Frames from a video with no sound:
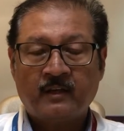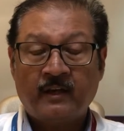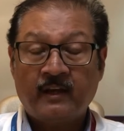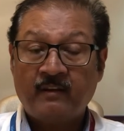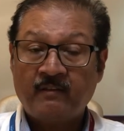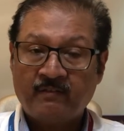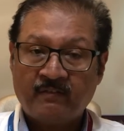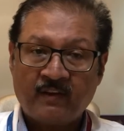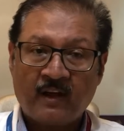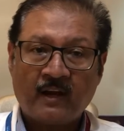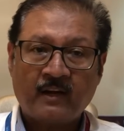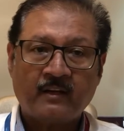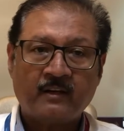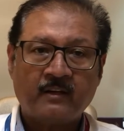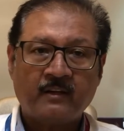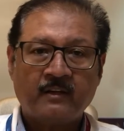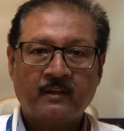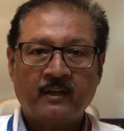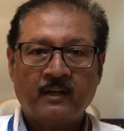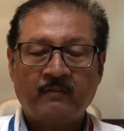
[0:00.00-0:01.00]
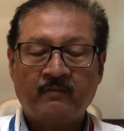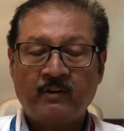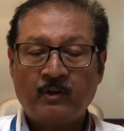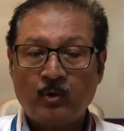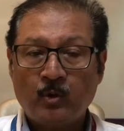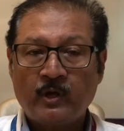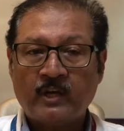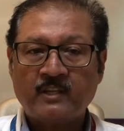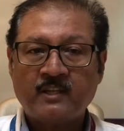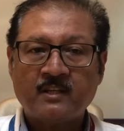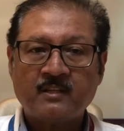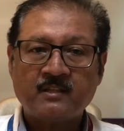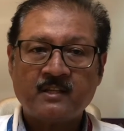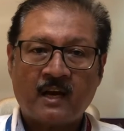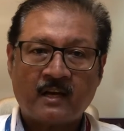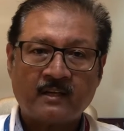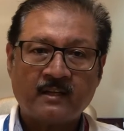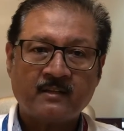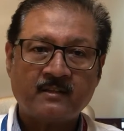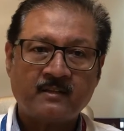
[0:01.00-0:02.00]
In fact, if we look at the
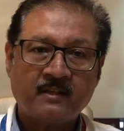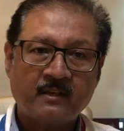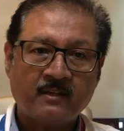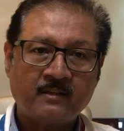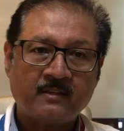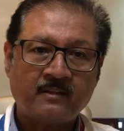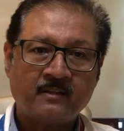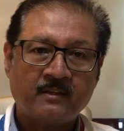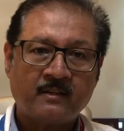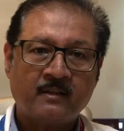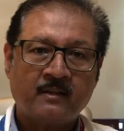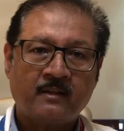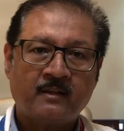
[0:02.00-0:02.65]
statistics,